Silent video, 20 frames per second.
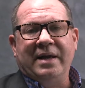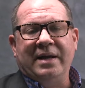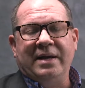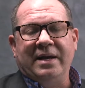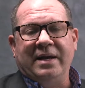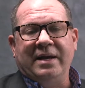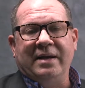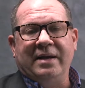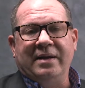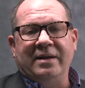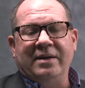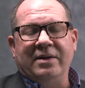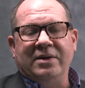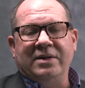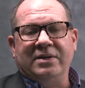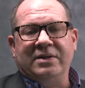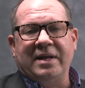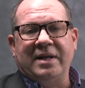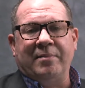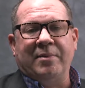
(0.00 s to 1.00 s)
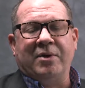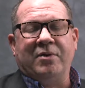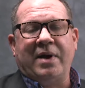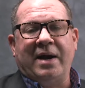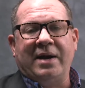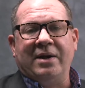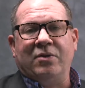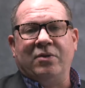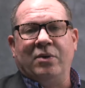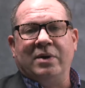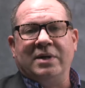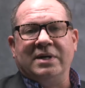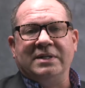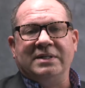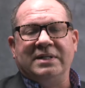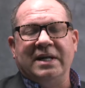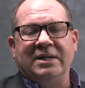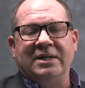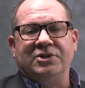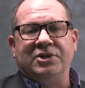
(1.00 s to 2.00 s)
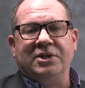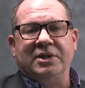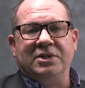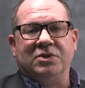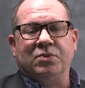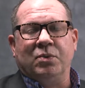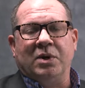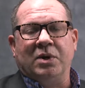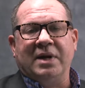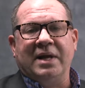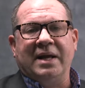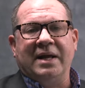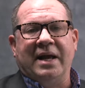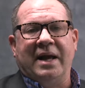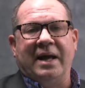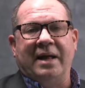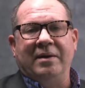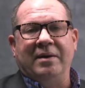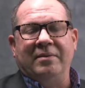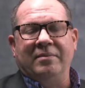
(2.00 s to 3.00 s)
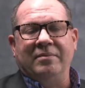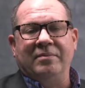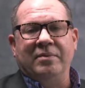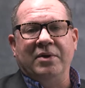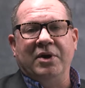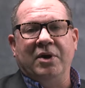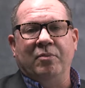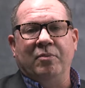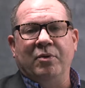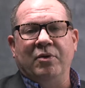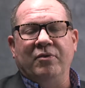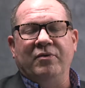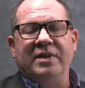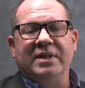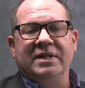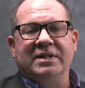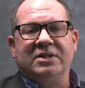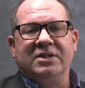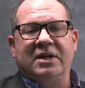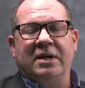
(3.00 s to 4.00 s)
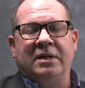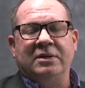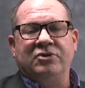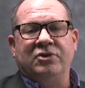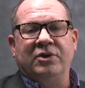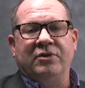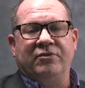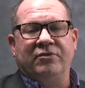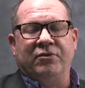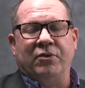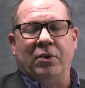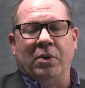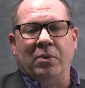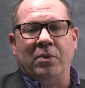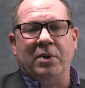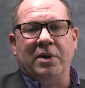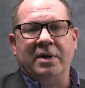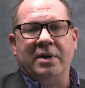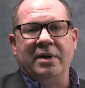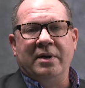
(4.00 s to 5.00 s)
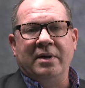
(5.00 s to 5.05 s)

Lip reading: a democratic organization that's working on, moving this country forward,